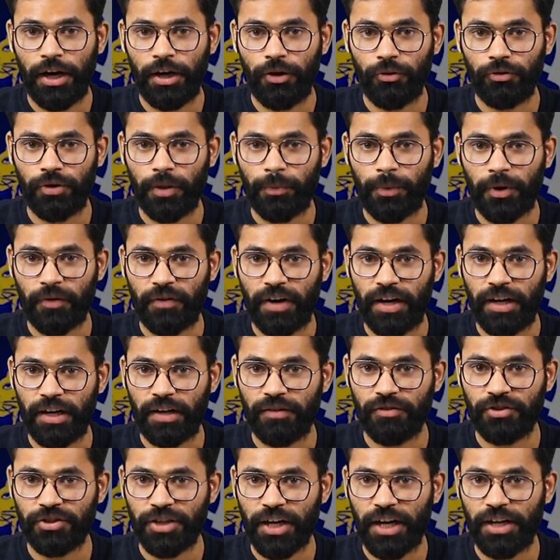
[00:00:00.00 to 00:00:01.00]
into the
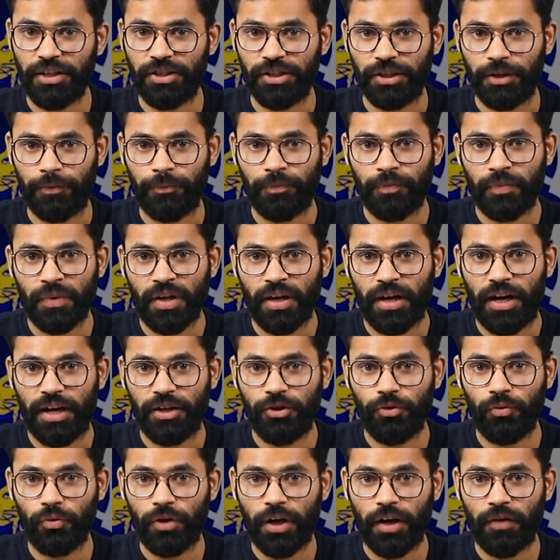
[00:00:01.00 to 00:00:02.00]
preventive strategy,
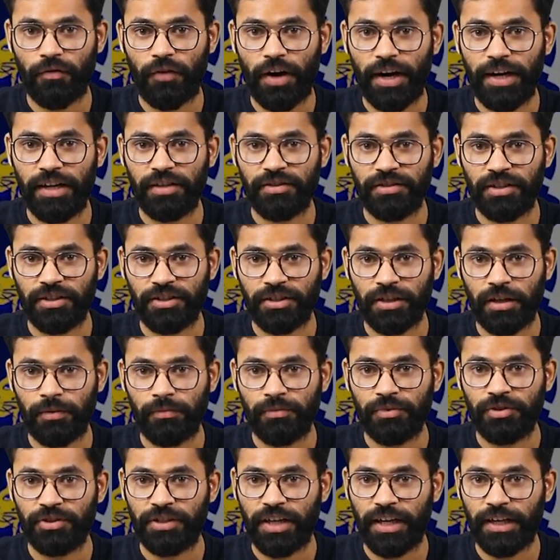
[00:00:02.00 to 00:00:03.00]
a UK-wide
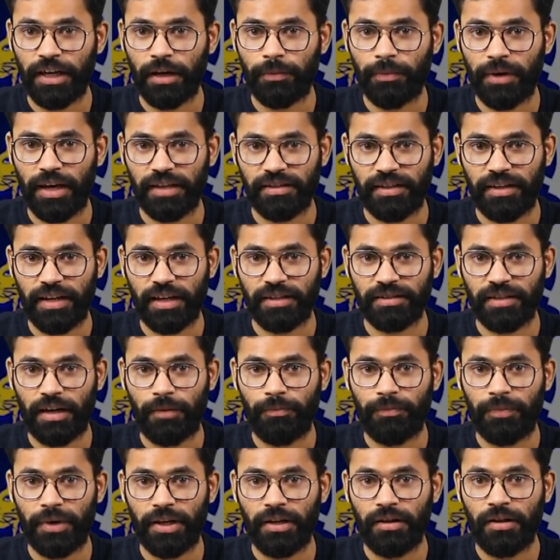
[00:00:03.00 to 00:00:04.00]
system set up as an
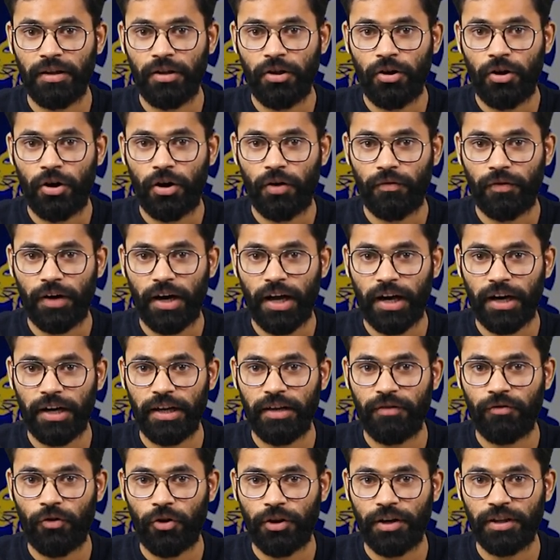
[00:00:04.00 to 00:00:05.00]
example of
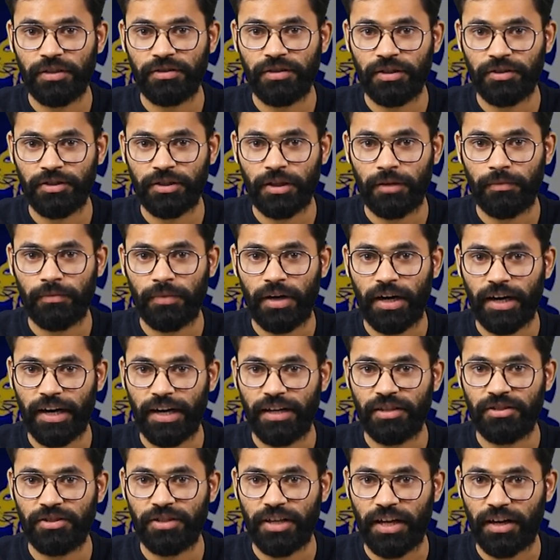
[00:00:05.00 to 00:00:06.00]
early warning system
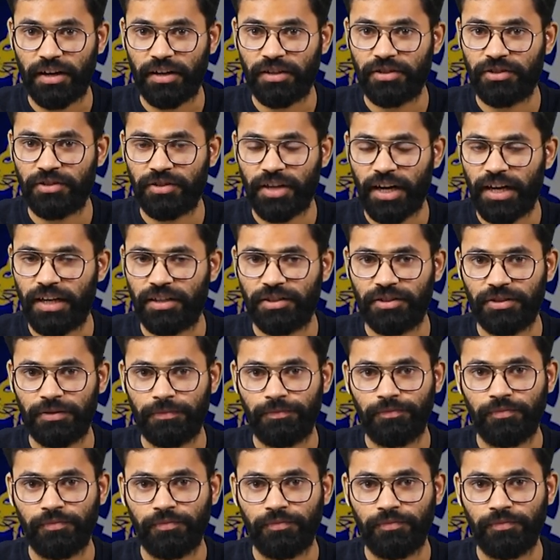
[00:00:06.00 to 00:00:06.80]
against terrorist threats.